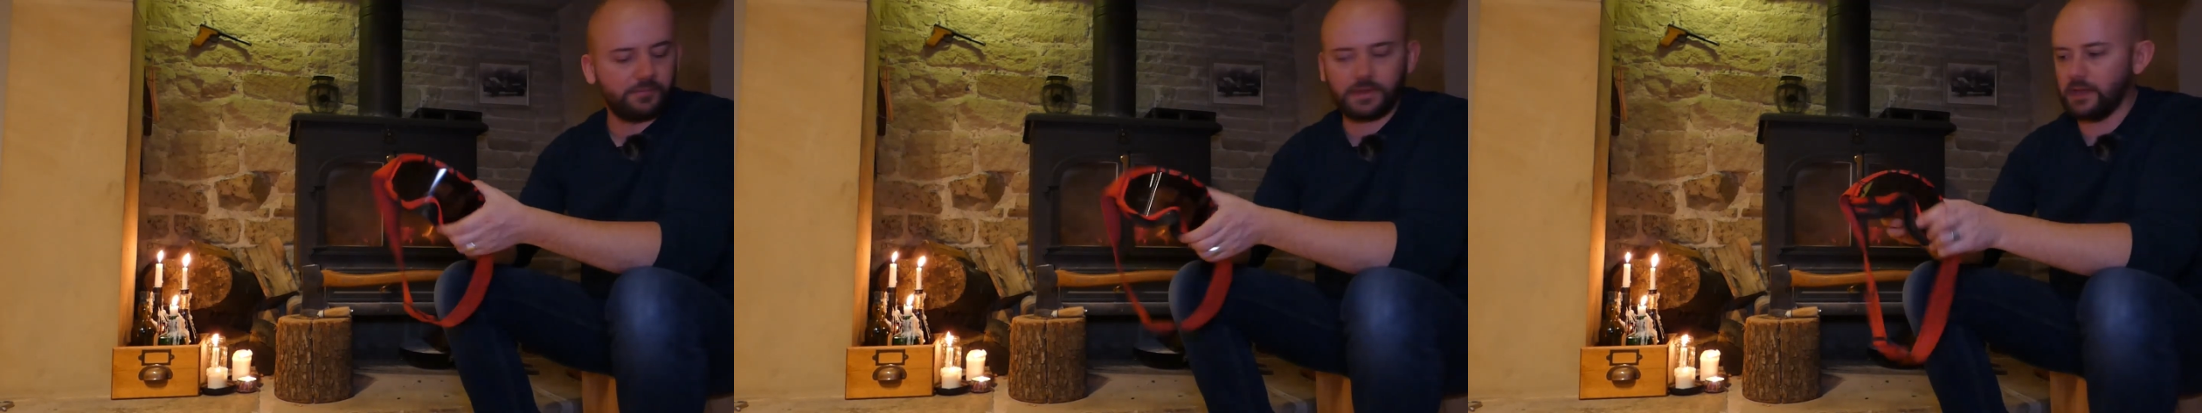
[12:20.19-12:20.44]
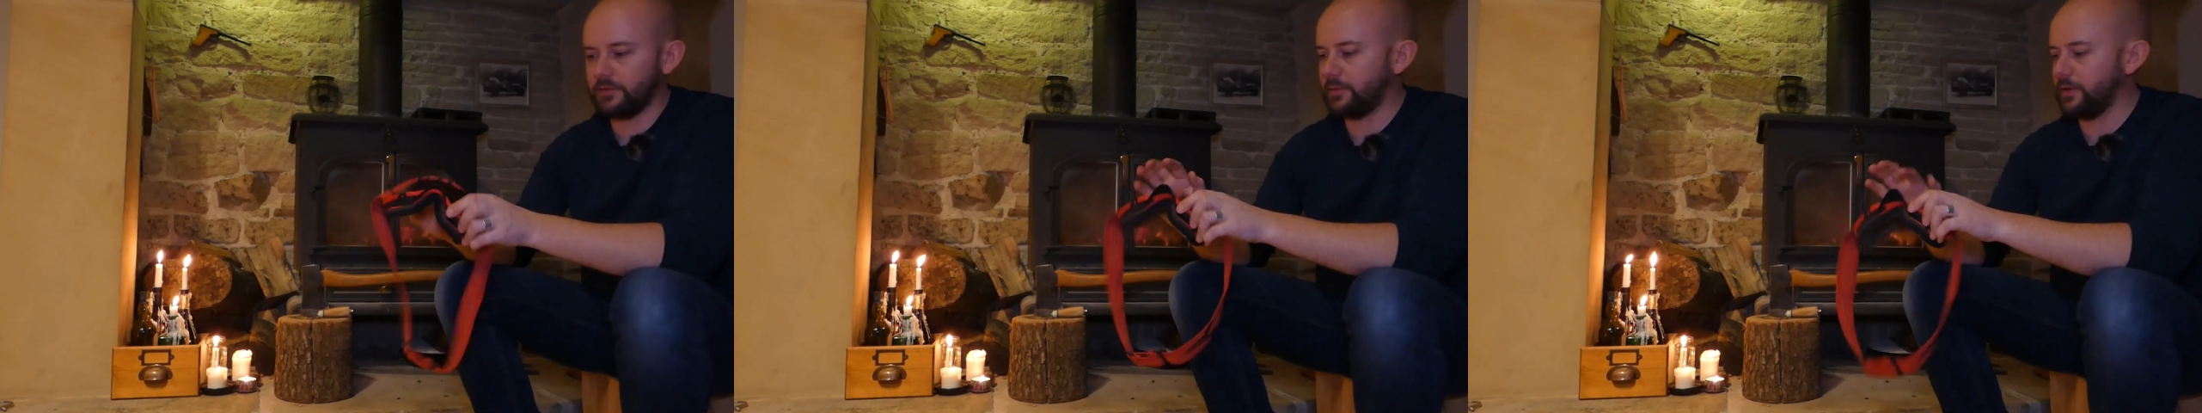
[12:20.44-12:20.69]

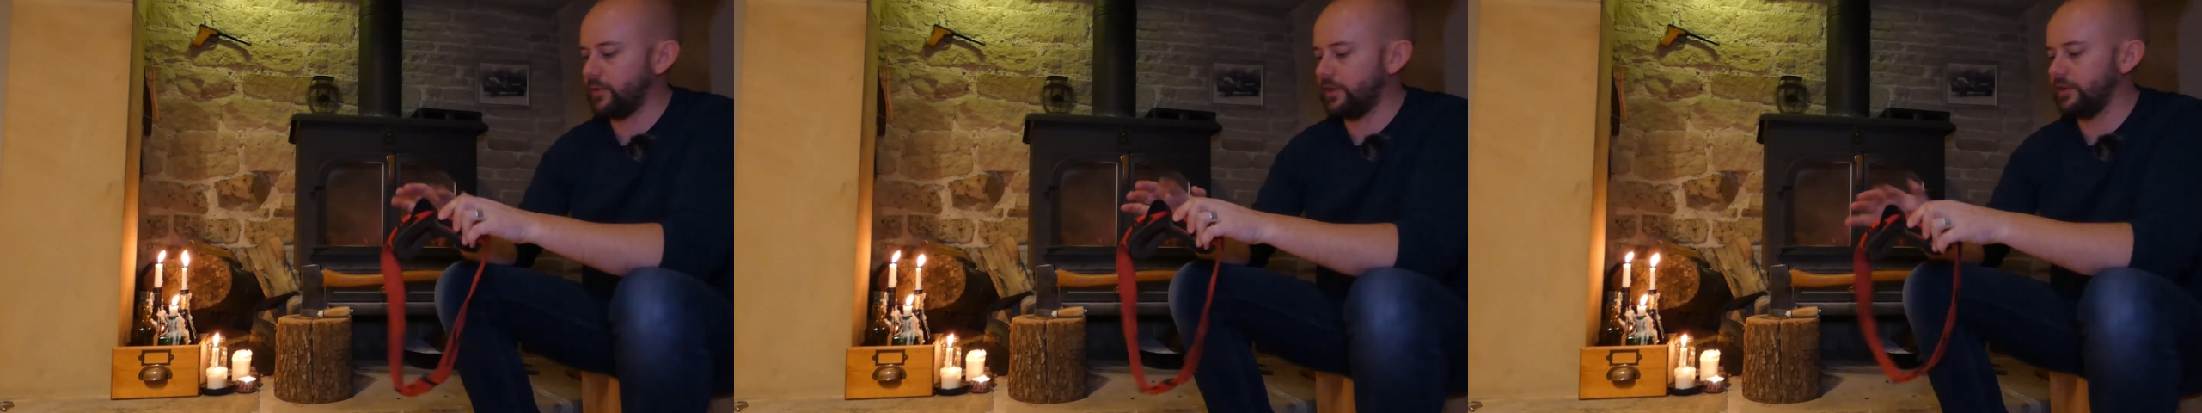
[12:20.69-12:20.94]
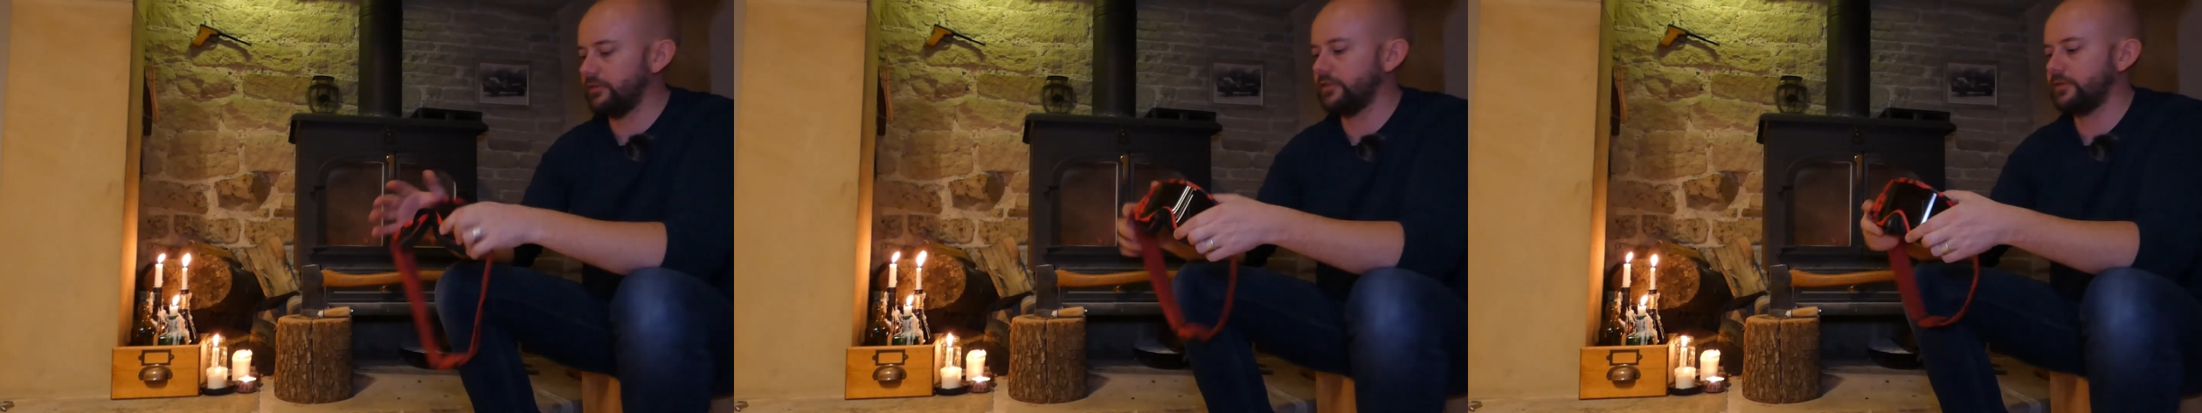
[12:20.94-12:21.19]
Keeps a bit of wind
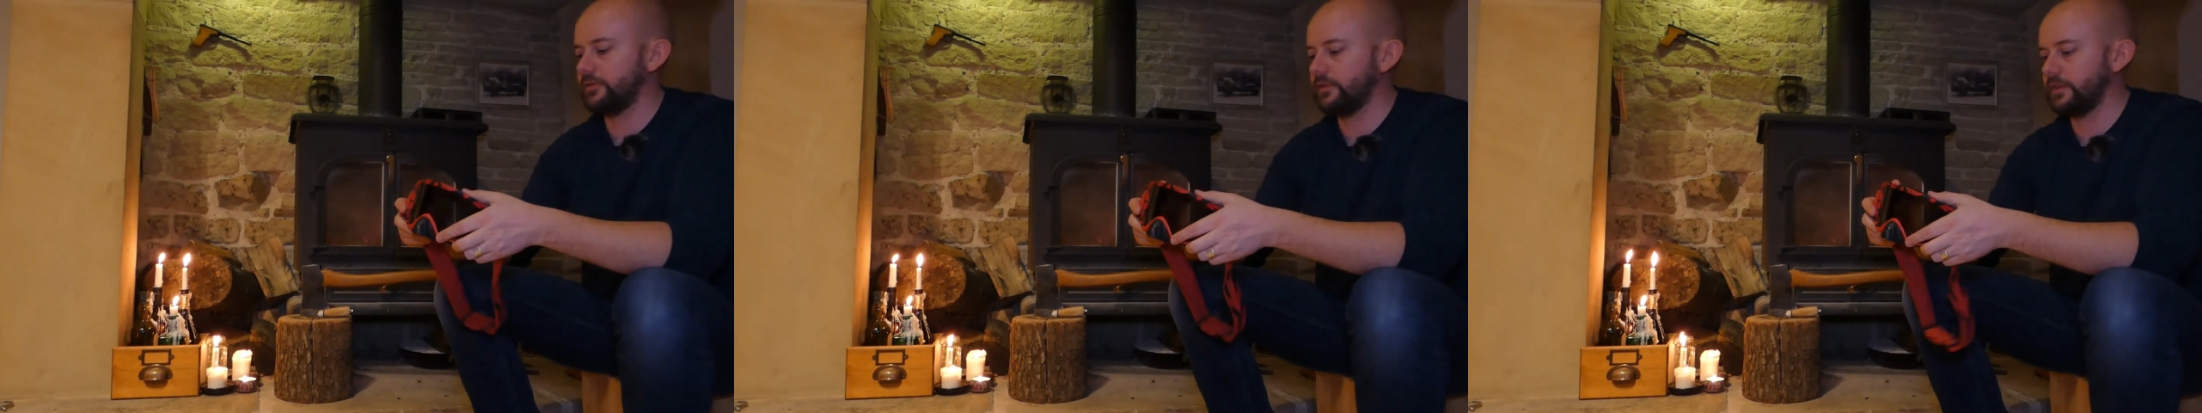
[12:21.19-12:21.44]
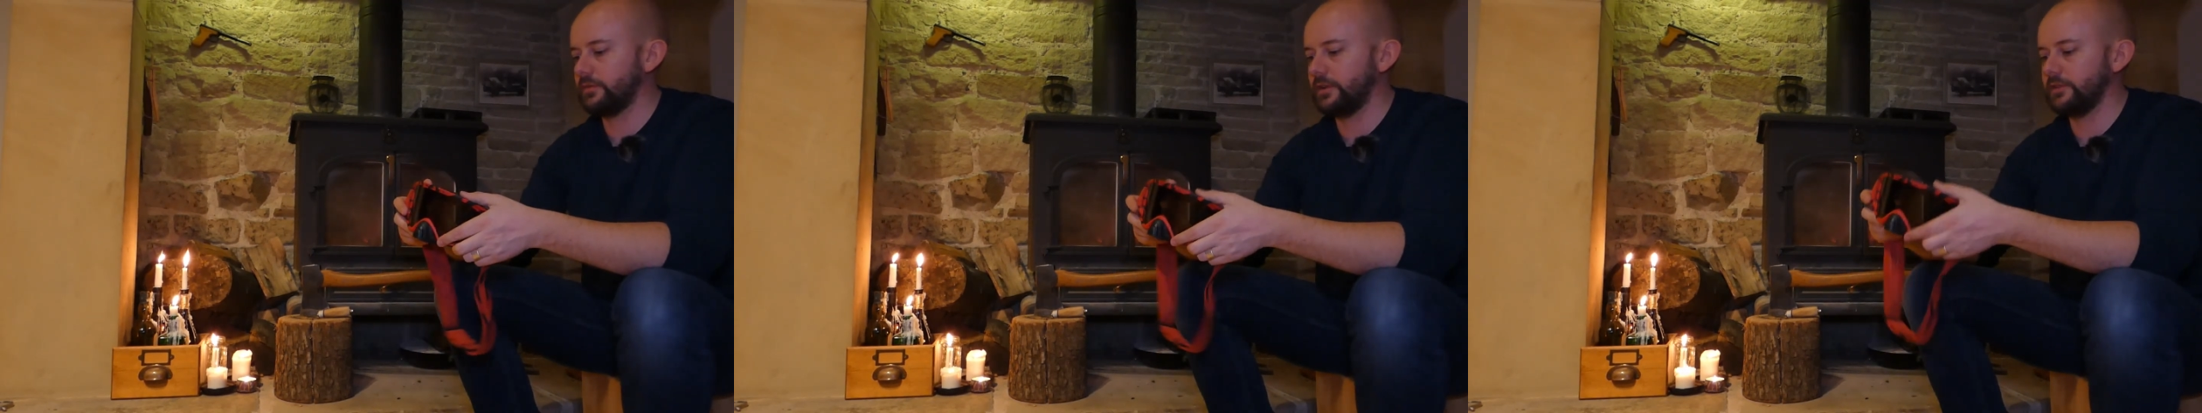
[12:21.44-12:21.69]
off
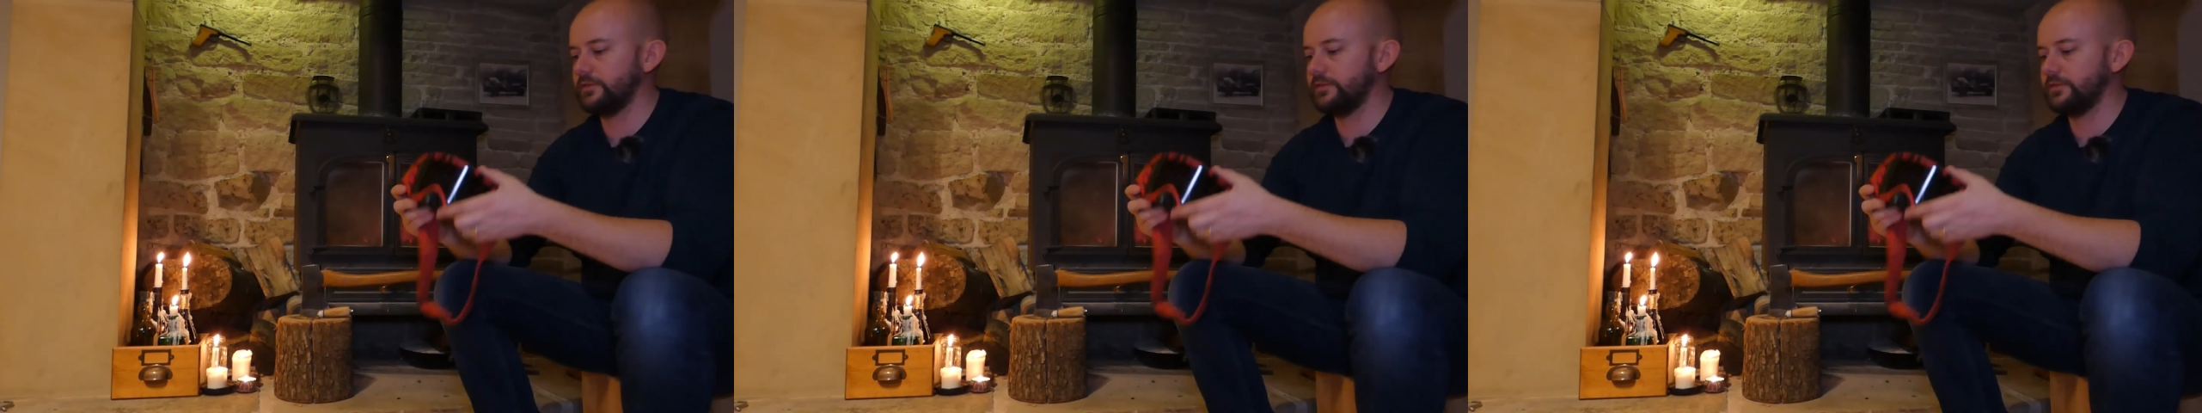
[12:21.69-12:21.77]
as well,